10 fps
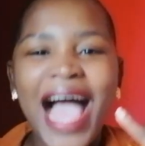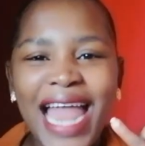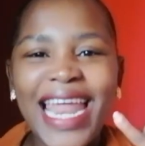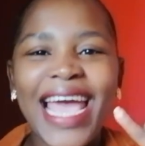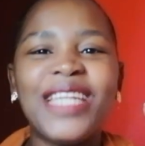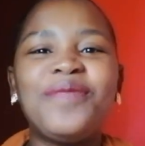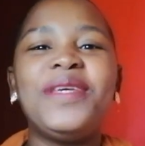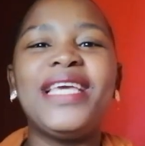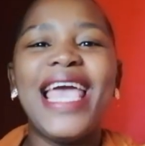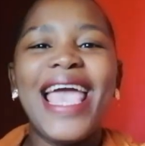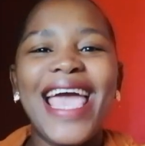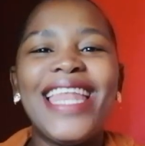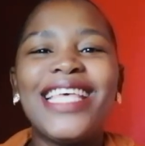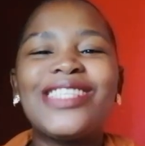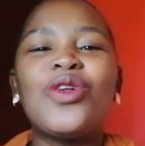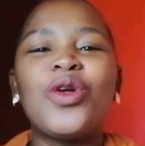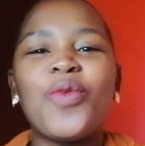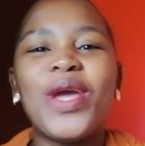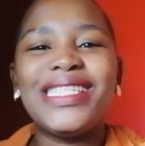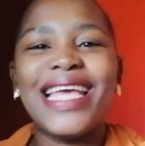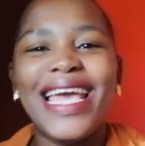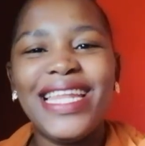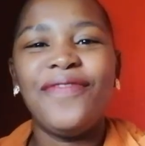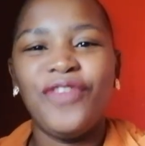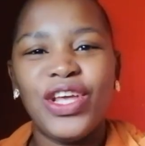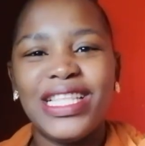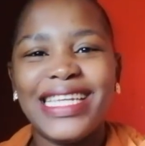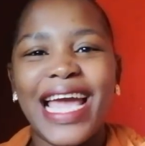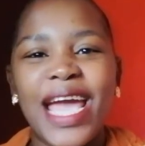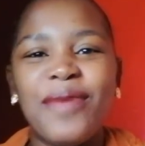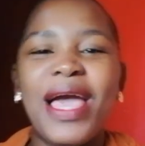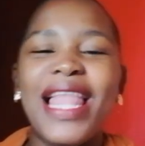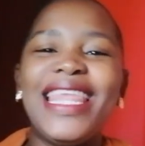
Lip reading: Holla at me and let's not waste any further time.